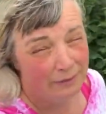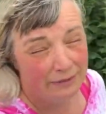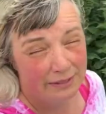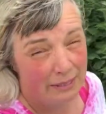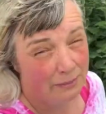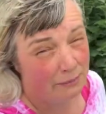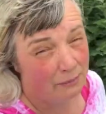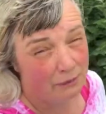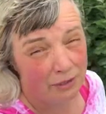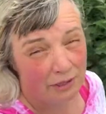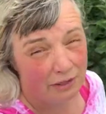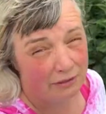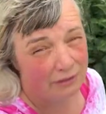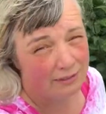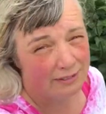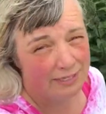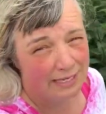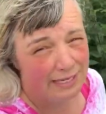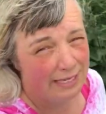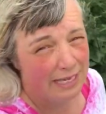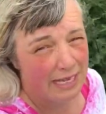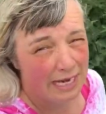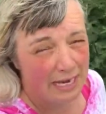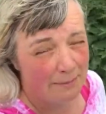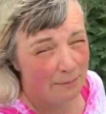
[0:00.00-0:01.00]
They will not
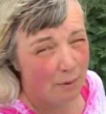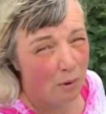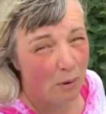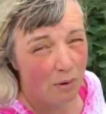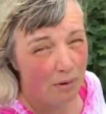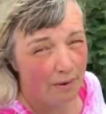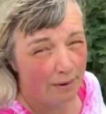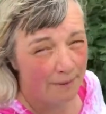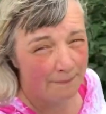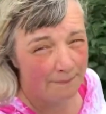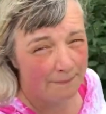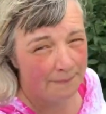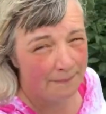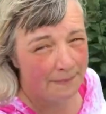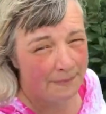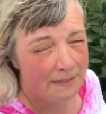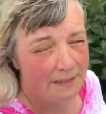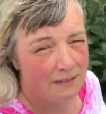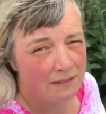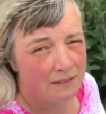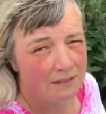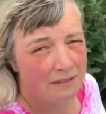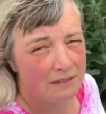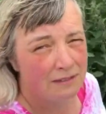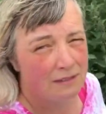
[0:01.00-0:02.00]
sting anymore.
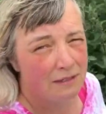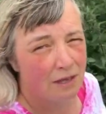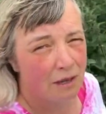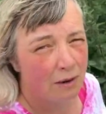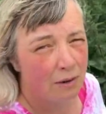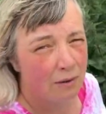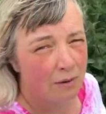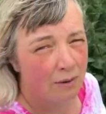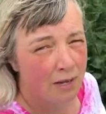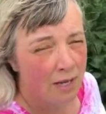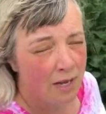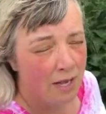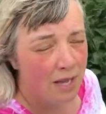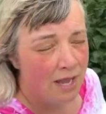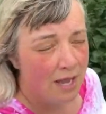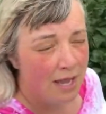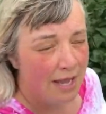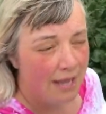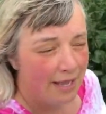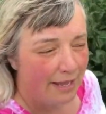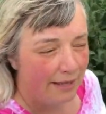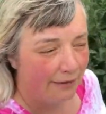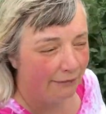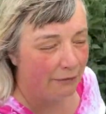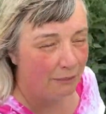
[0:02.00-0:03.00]
So
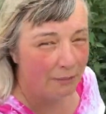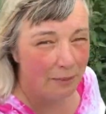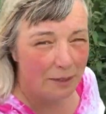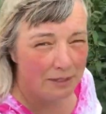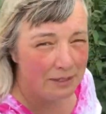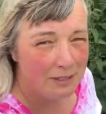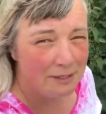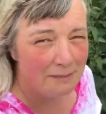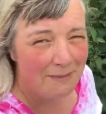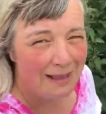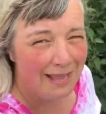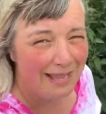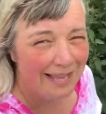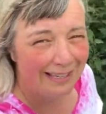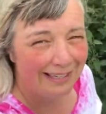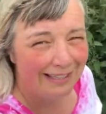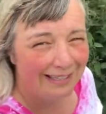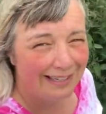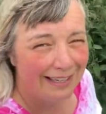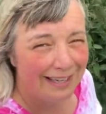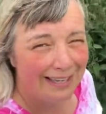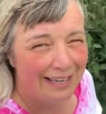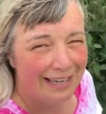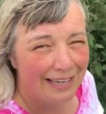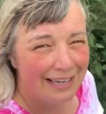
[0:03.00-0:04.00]
if you want to
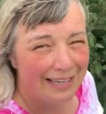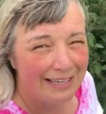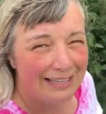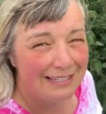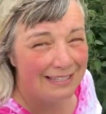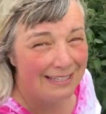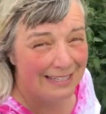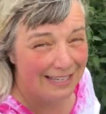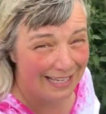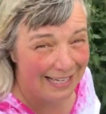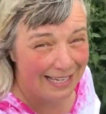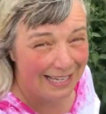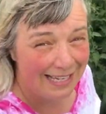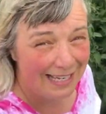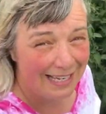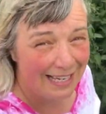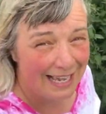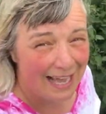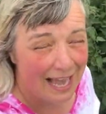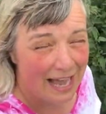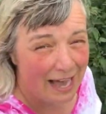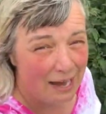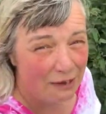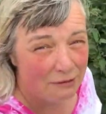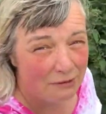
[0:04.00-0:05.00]
make tea
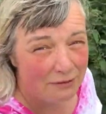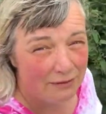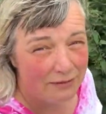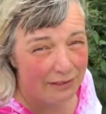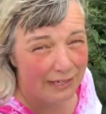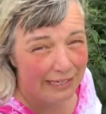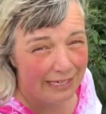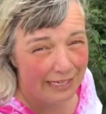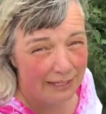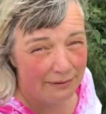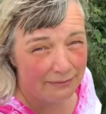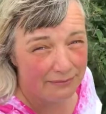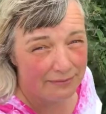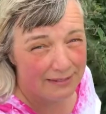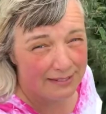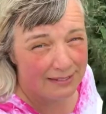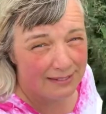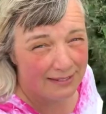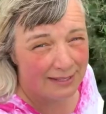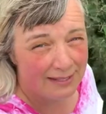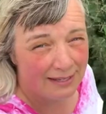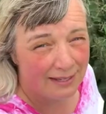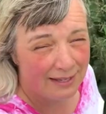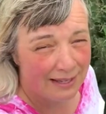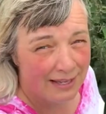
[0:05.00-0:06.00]
out of the
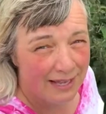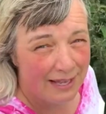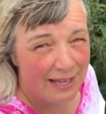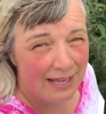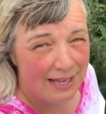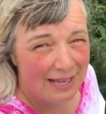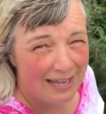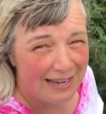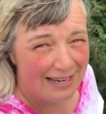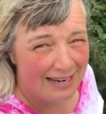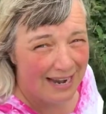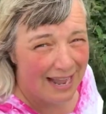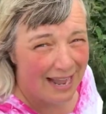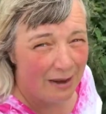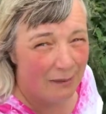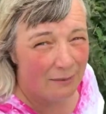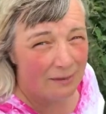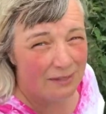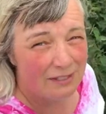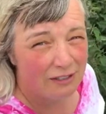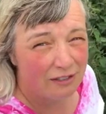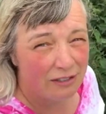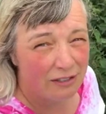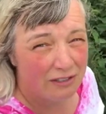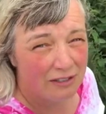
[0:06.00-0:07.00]
leaves, now
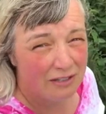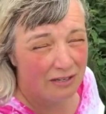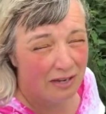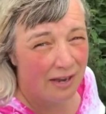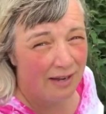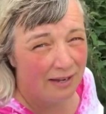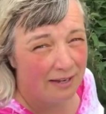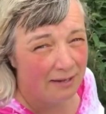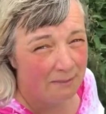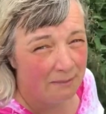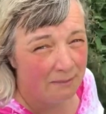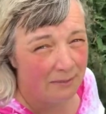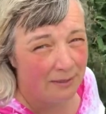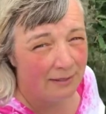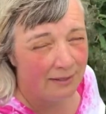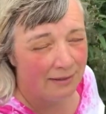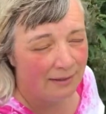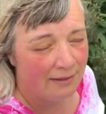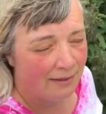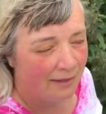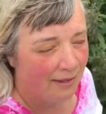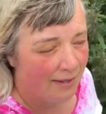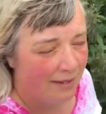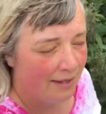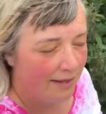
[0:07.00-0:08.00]
is a good time.
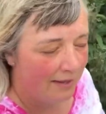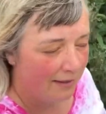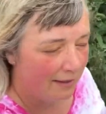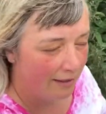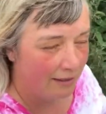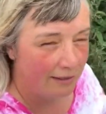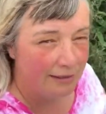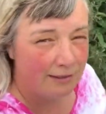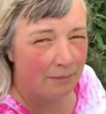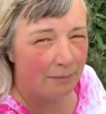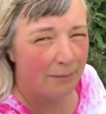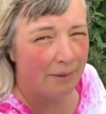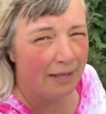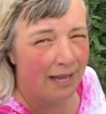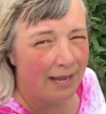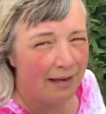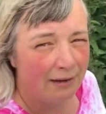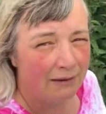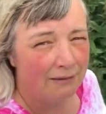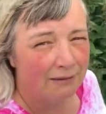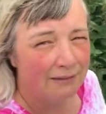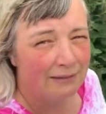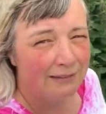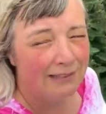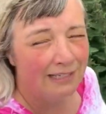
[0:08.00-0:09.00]
Cut them
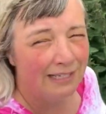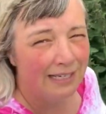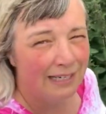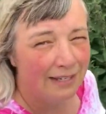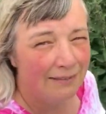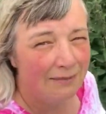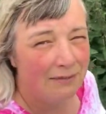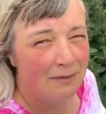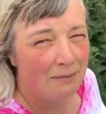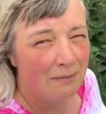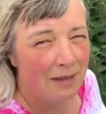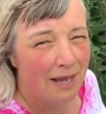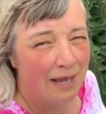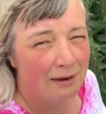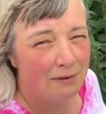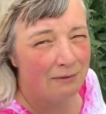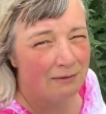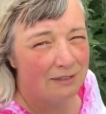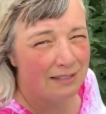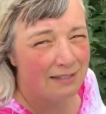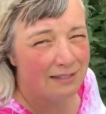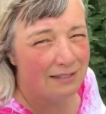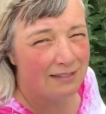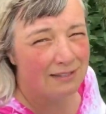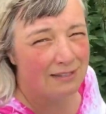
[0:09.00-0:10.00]
down, leave them
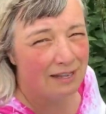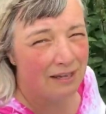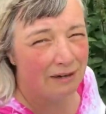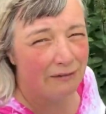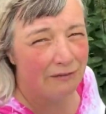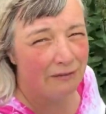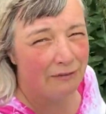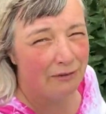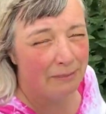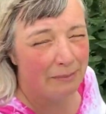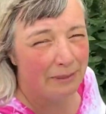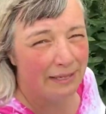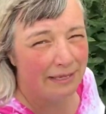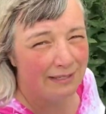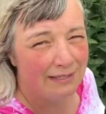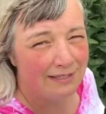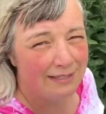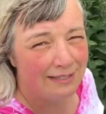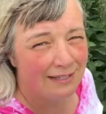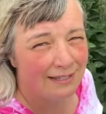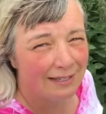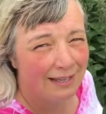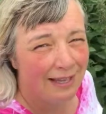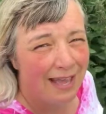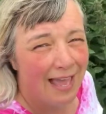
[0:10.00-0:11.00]
out in the sun for a
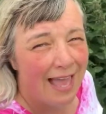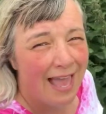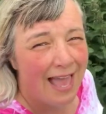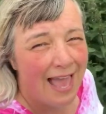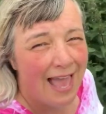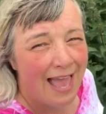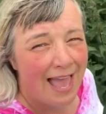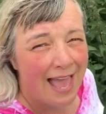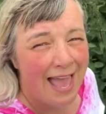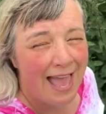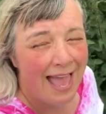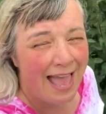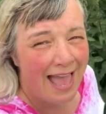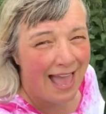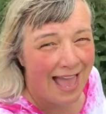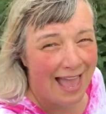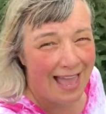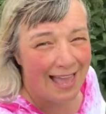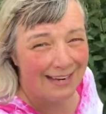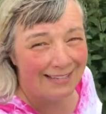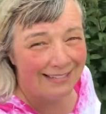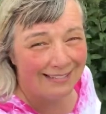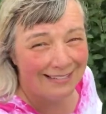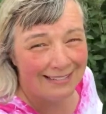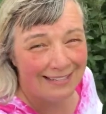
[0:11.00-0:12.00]
bit,
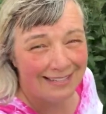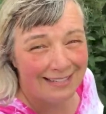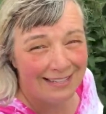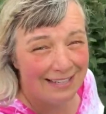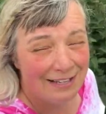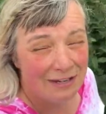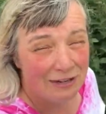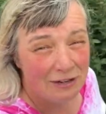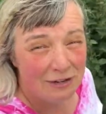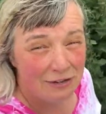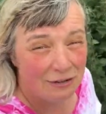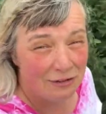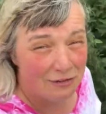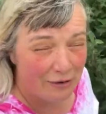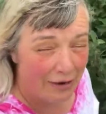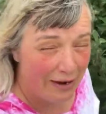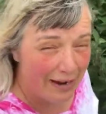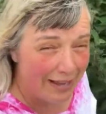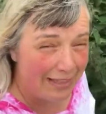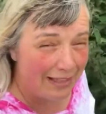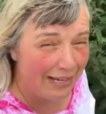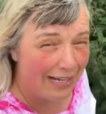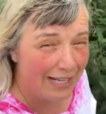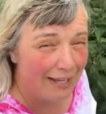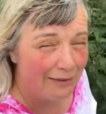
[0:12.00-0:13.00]
and
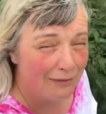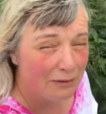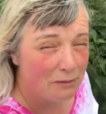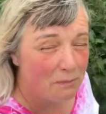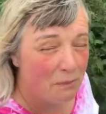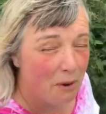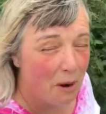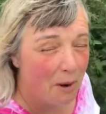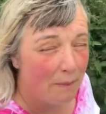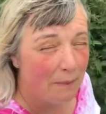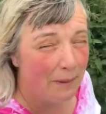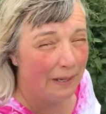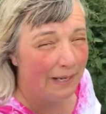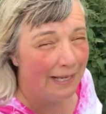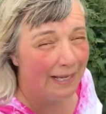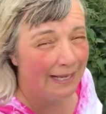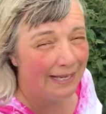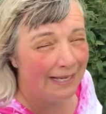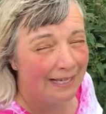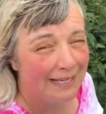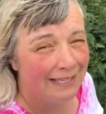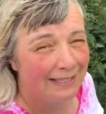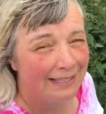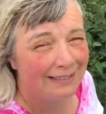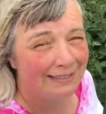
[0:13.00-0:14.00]
dry the leaves properly,